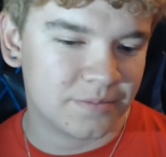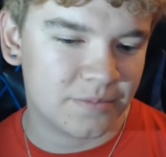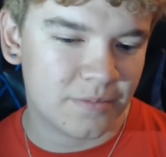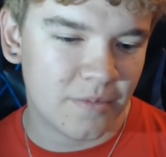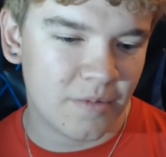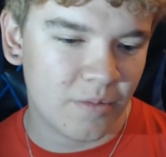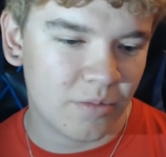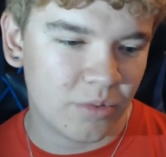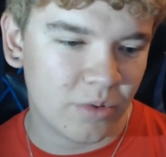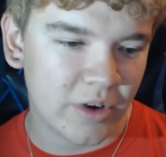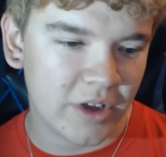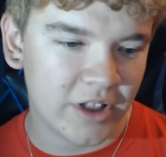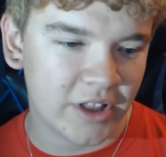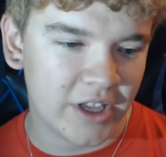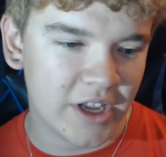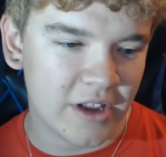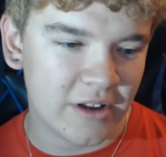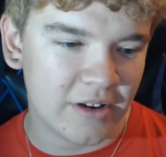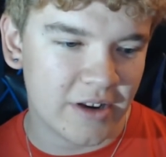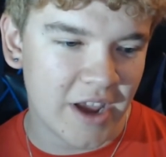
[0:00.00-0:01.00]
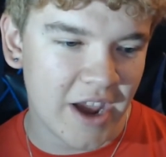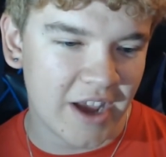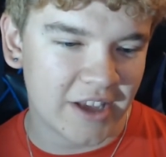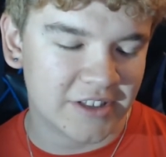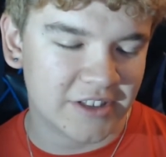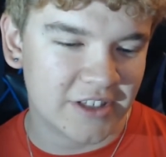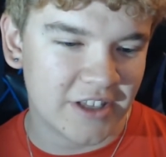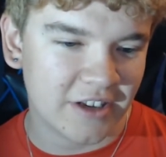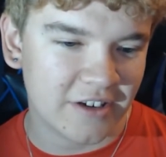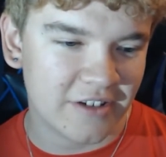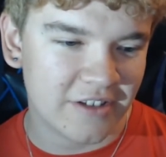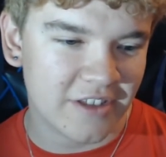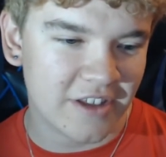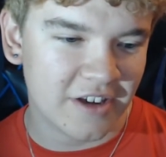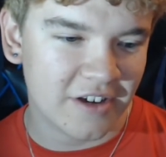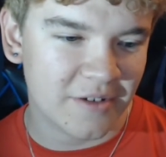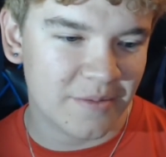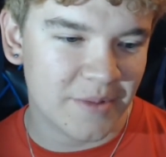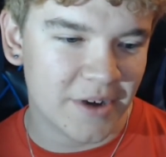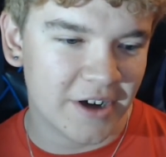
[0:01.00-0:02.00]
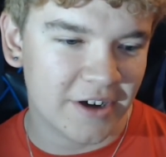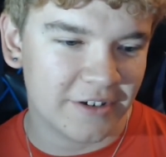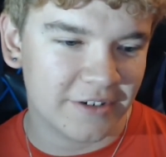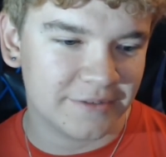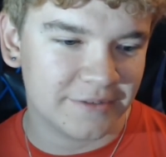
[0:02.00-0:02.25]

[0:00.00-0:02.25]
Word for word: really nasty to think about.